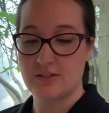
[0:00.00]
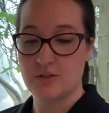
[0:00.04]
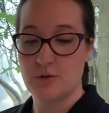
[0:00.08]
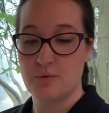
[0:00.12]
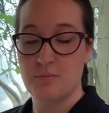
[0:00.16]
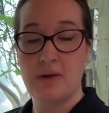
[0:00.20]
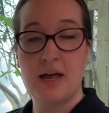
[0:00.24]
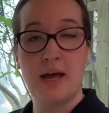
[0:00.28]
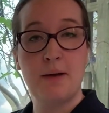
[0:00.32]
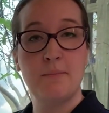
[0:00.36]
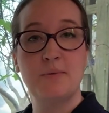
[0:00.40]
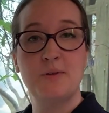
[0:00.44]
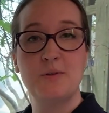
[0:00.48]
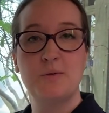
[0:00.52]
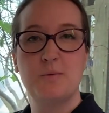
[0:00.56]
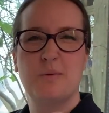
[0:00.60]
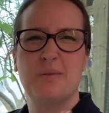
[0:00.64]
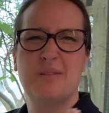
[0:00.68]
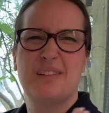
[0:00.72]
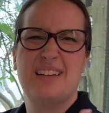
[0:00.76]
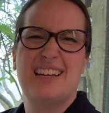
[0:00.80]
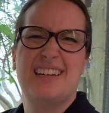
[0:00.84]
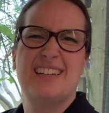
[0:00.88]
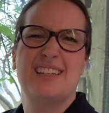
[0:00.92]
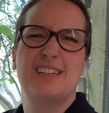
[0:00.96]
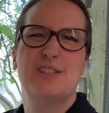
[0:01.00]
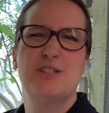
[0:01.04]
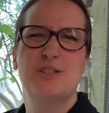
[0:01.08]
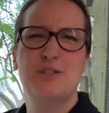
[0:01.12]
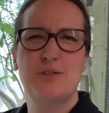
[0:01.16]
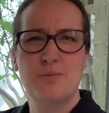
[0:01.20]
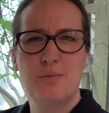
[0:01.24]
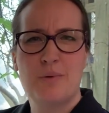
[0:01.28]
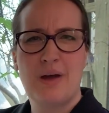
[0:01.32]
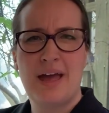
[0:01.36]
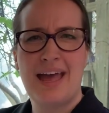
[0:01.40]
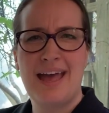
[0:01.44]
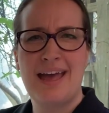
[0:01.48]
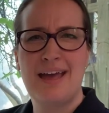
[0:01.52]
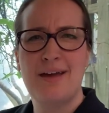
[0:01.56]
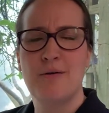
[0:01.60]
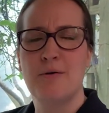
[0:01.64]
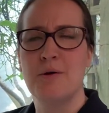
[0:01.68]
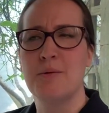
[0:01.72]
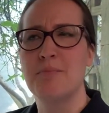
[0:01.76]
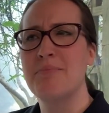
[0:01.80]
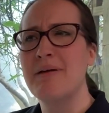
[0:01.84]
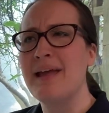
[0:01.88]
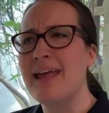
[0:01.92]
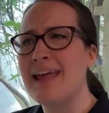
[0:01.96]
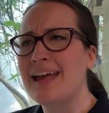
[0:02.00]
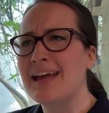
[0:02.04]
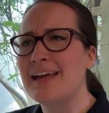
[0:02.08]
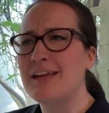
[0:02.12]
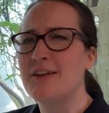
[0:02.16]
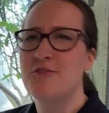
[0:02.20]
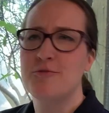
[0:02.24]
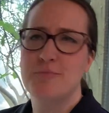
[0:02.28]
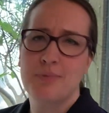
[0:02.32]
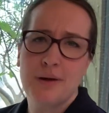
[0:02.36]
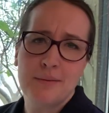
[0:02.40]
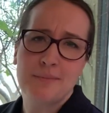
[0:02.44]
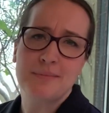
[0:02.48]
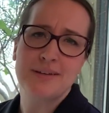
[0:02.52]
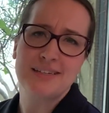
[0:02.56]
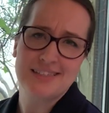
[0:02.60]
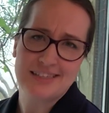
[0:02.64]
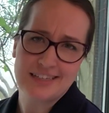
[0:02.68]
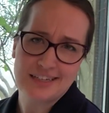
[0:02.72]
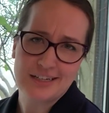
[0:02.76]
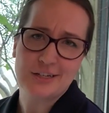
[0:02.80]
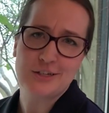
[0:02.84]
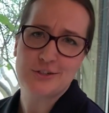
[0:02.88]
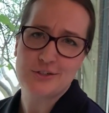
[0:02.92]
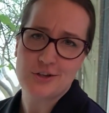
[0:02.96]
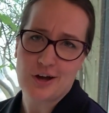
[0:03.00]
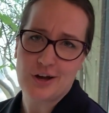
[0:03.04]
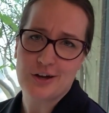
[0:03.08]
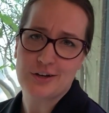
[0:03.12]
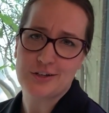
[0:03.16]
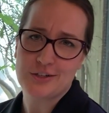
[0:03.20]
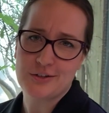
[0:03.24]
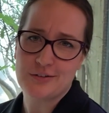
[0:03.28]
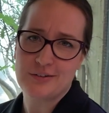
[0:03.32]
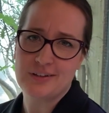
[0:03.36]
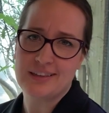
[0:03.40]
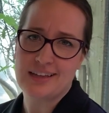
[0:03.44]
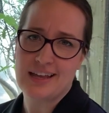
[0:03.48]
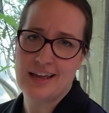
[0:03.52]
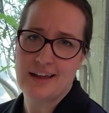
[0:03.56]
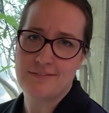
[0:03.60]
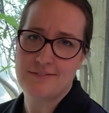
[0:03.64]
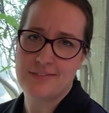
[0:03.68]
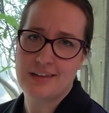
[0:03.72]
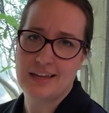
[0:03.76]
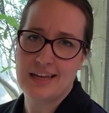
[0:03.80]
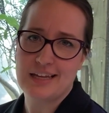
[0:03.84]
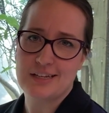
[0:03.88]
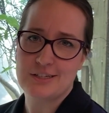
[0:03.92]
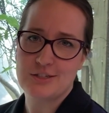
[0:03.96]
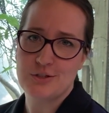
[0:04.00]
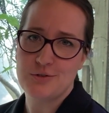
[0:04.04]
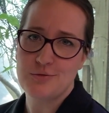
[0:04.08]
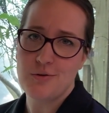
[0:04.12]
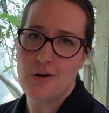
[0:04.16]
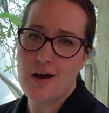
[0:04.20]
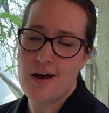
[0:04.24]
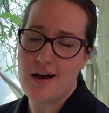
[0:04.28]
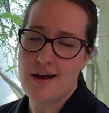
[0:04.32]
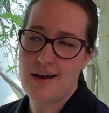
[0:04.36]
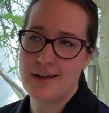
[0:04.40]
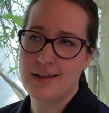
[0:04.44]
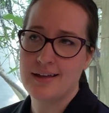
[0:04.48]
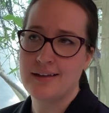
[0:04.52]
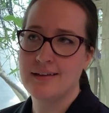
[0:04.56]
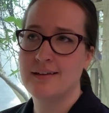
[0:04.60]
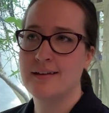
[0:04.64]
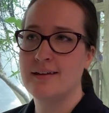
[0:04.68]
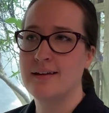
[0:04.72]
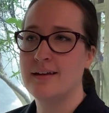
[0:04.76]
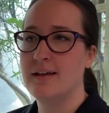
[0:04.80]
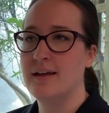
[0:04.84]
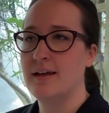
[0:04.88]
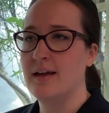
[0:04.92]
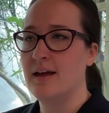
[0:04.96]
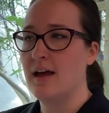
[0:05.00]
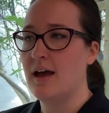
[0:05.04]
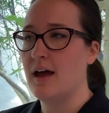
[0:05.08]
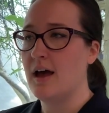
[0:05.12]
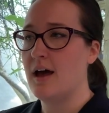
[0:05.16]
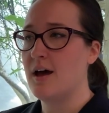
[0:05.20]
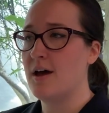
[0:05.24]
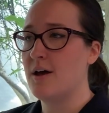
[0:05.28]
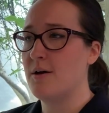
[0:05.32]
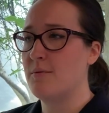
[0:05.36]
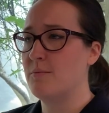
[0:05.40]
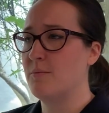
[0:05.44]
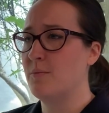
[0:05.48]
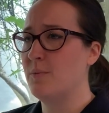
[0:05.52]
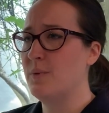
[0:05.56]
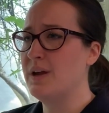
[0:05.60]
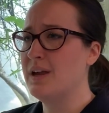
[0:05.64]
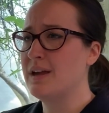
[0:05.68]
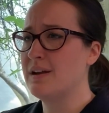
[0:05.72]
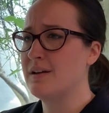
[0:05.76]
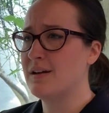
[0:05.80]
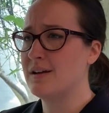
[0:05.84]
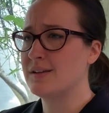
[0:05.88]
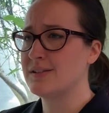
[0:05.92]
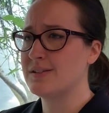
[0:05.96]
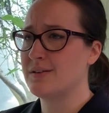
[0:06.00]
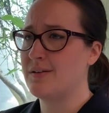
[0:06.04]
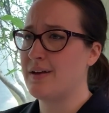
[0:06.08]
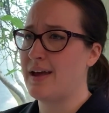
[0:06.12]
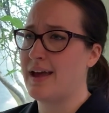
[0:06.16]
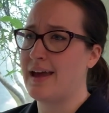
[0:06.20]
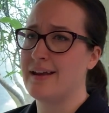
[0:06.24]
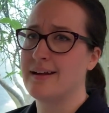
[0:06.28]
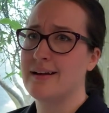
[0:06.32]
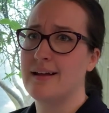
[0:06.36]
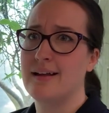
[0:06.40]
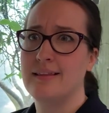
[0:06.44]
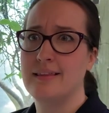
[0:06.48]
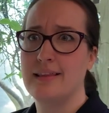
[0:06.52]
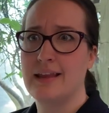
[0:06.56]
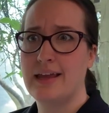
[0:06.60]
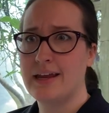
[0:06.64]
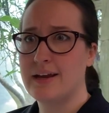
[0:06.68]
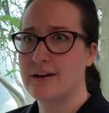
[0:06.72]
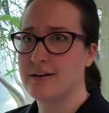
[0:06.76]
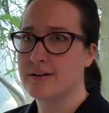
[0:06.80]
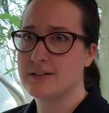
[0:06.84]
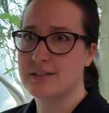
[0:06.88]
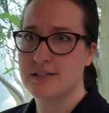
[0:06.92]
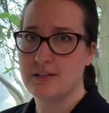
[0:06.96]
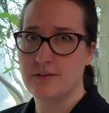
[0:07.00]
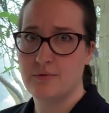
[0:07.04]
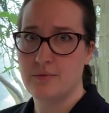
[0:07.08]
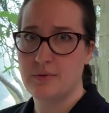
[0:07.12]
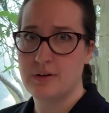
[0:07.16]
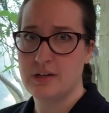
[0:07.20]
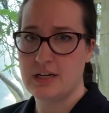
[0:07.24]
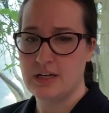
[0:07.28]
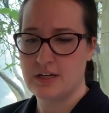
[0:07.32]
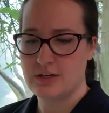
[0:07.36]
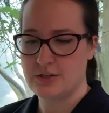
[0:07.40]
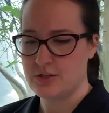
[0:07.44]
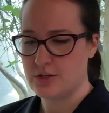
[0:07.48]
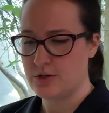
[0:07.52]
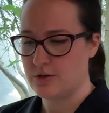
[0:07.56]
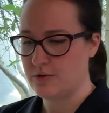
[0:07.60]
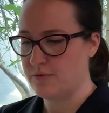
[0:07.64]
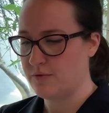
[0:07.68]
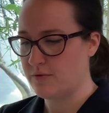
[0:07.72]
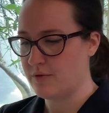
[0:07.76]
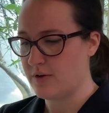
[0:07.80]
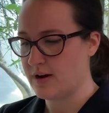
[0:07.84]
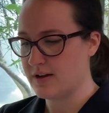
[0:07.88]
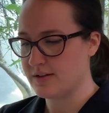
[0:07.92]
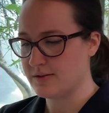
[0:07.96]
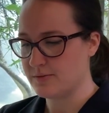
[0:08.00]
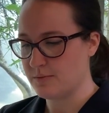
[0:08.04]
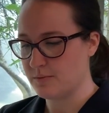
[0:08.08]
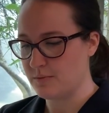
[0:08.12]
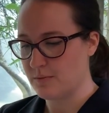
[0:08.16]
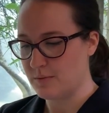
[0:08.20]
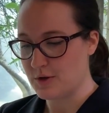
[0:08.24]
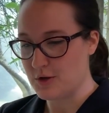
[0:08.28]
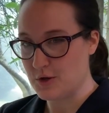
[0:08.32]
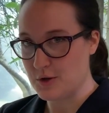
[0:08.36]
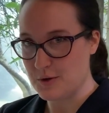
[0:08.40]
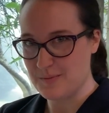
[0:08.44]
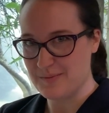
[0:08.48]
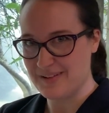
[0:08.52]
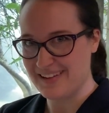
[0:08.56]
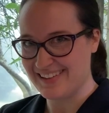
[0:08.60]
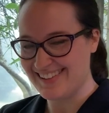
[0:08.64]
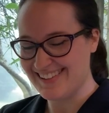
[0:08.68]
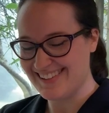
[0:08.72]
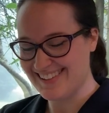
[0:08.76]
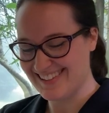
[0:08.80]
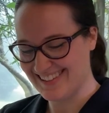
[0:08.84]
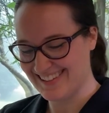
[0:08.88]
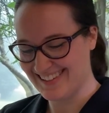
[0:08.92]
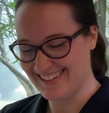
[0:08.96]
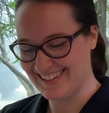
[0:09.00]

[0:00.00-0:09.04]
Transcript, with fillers: So mammals will need to sweat or pant. You've probably seen a dog doing that if they get too hot. Um, we can also add on layers if we need to for us humans.